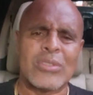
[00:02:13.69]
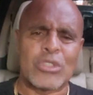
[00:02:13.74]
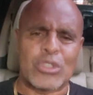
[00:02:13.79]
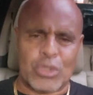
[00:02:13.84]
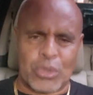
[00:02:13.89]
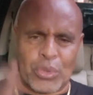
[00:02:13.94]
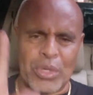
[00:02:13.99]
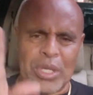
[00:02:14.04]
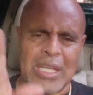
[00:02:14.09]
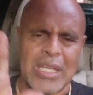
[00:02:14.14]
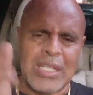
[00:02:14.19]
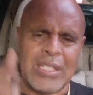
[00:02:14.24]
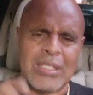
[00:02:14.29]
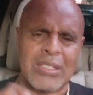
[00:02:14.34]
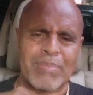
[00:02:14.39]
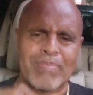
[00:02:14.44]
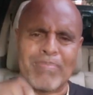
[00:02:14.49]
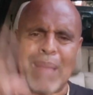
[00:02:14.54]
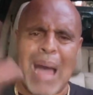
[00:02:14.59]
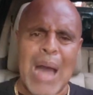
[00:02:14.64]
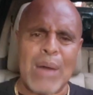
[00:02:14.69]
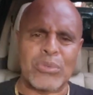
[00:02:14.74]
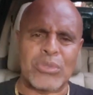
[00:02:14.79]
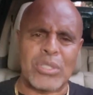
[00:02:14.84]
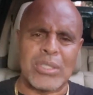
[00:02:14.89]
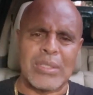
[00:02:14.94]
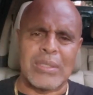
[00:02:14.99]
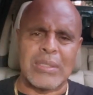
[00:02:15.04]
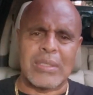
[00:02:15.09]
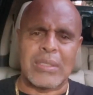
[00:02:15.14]
trees,
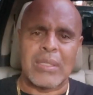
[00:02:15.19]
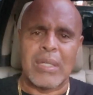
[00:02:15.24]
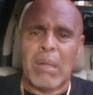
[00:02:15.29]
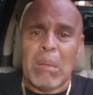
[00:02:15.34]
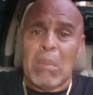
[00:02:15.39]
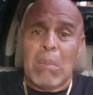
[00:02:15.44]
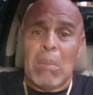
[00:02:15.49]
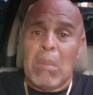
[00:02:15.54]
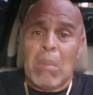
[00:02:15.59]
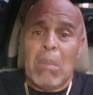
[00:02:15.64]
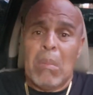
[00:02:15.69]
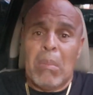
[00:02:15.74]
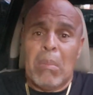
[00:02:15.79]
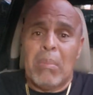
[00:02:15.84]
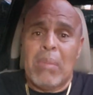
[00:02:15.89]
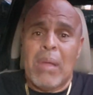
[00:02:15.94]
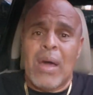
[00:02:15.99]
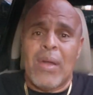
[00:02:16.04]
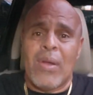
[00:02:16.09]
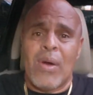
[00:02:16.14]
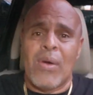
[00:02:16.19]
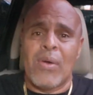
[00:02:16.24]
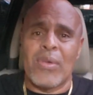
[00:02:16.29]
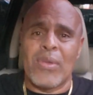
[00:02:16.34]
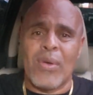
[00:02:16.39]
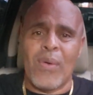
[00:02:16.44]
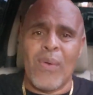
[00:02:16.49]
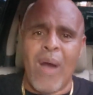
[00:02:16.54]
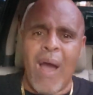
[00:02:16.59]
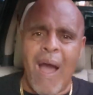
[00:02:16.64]
mountains. I don't know who
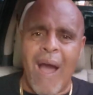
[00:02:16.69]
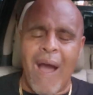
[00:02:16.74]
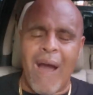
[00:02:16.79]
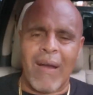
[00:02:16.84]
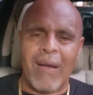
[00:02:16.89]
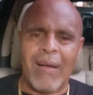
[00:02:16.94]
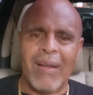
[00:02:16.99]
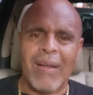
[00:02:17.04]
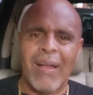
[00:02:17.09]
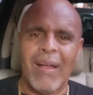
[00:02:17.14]
you are.